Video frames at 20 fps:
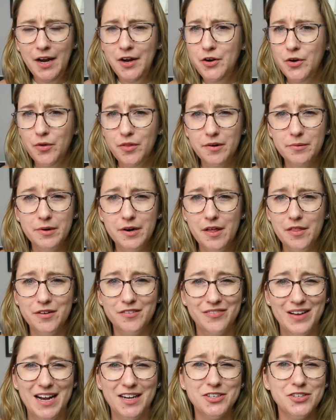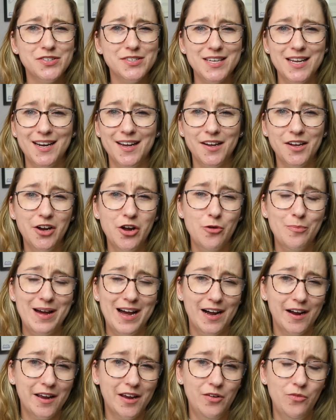I know there were other factors and I could go
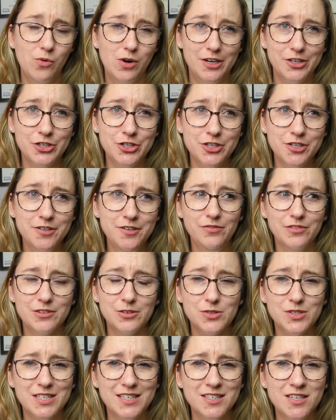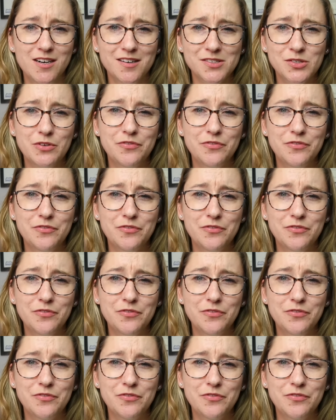back and watch those TikToks.